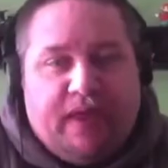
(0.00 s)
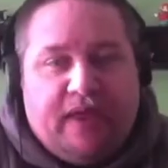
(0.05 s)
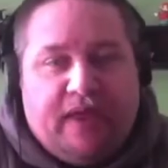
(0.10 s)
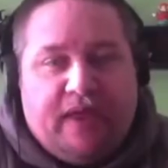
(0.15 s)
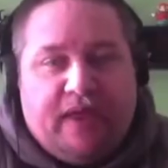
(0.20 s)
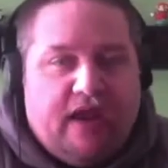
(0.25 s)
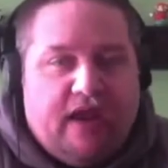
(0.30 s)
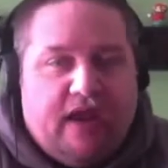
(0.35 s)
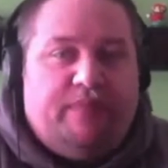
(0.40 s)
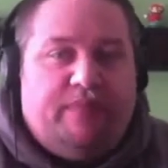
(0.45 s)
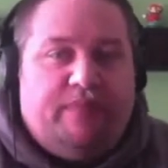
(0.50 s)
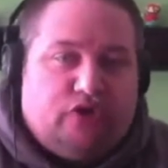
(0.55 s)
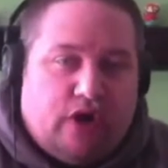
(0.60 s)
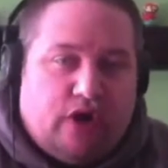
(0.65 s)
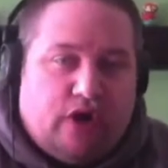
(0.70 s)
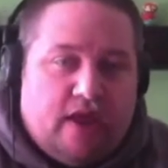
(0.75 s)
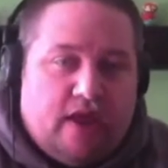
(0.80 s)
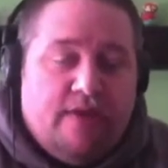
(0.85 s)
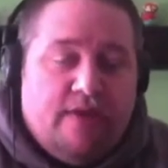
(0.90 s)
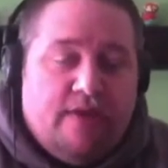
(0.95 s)
pick it up and
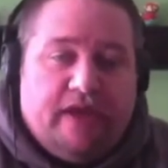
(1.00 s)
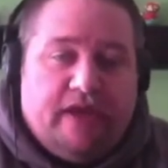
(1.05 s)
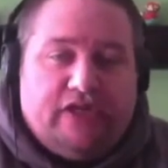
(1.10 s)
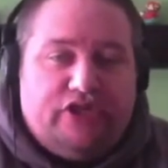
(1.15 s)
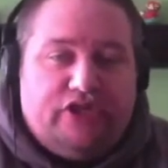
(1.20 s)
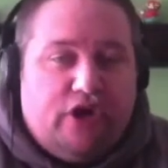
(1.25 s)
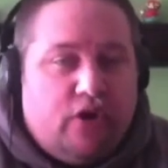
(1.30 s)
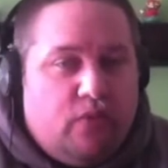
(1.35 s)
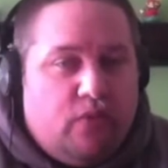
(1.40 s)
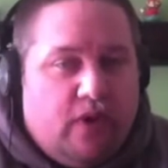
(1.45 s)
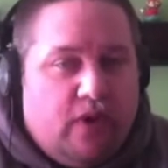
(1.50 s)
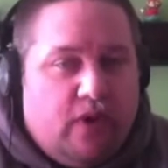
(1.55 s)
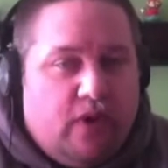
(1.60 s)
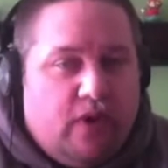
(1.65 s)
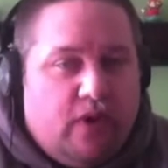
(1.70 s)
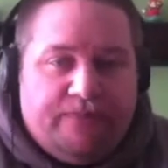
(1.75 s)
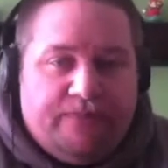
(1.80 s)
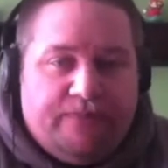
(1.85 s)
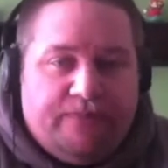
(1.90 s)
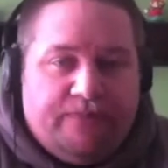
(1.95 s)
try it. Because you know what?
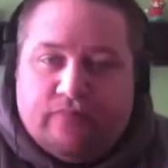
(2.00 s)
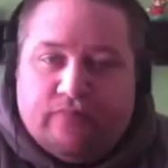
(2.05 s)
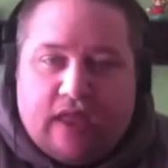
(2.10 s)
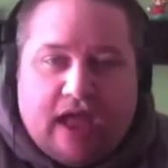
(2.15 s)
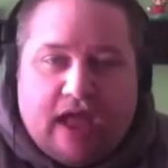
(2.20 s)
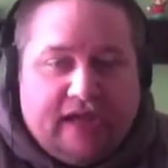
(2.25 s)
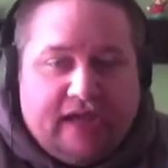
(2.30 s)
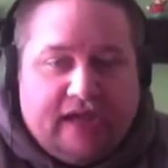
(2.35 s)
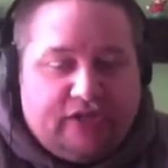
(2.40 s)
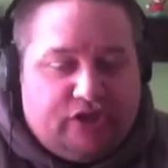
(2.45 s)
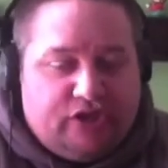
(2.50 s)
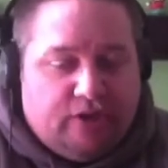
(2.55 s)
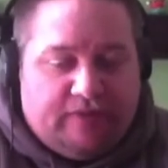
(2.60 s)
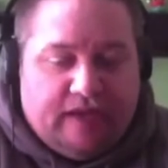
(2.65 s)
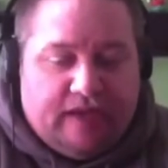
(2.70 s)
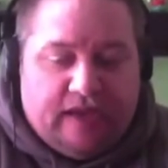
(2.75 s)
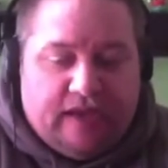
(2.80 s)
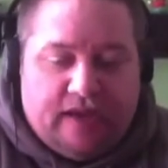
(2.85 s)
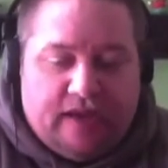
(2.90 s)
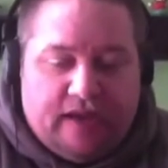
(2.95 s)
I jumped
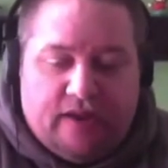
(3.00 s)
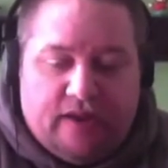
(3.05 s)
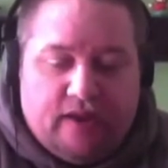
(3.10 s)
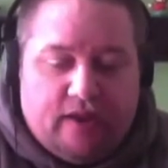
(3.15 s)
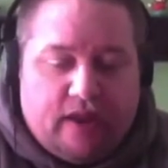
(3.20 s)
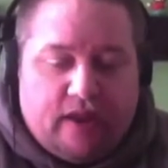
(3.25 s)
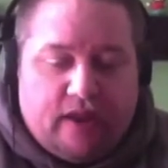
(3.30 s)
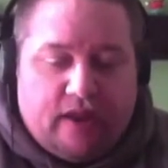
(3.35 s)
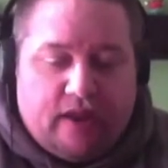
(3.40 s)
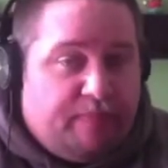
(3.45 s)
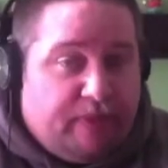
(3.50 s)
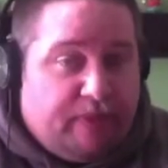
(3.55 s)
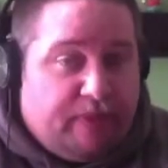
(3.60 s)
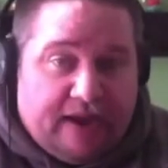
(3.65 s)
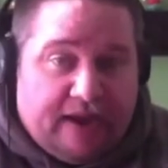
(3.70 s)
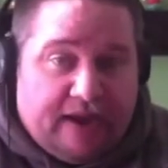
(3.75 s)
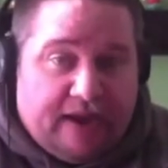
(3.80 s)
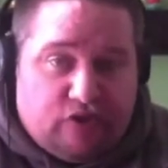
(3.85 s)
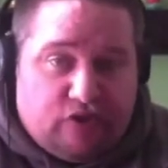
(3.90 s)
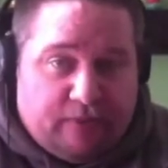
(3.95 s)
in. I've been
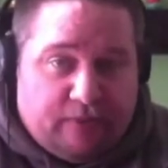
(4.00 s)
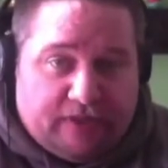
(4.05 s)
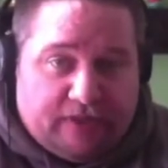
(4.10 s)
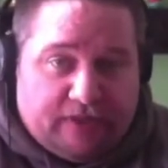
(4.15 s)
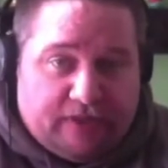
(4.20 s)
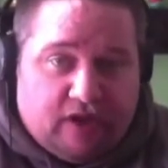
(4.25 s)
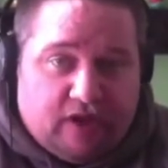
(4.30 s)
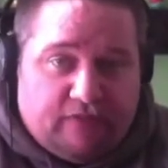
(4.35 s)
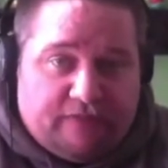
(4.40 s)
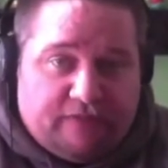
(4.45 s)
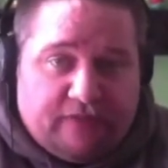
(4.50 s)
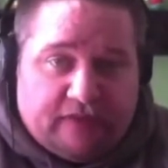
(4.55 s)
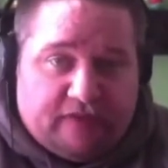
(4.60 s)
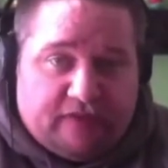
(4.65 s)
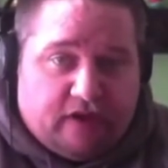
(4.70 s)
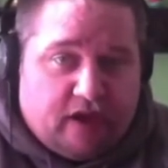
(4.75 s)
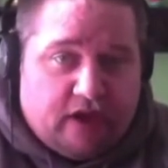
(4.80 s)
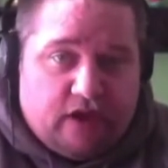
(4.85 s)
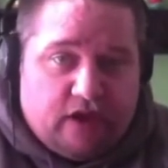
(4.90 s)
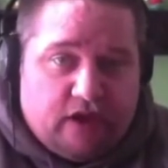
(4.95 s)
playing that too myself, not
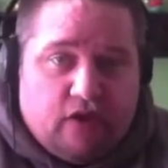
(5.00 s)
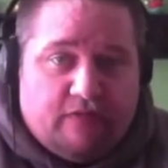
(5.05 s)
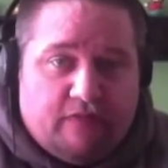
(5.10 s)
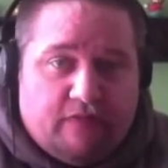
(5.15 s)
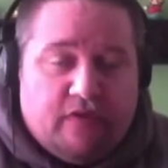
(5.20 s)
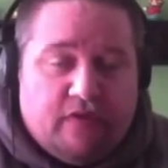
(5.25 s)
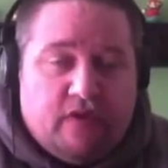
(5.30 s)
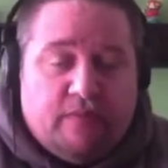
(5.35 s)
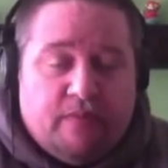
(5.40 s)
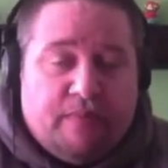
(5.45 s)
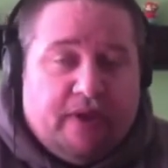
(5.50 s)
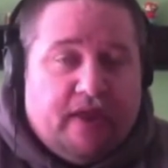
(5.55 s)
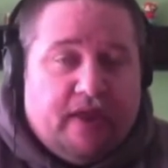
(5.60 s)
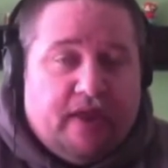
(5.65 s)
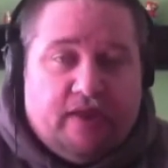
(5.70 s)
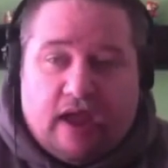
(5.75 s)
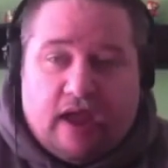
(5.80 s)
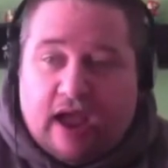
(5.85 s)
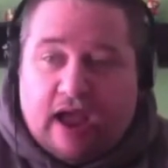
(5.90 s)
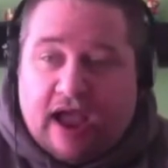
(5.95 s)
to cut you off, but
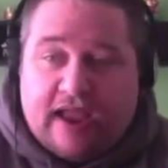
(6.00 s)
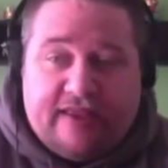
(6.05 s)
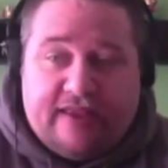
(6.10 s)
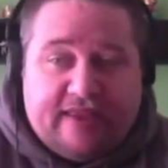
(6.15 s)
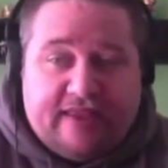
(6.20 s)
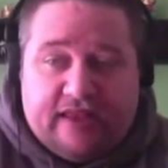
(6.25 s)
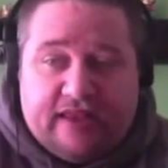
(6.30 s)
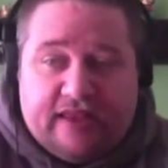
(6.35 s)
I did the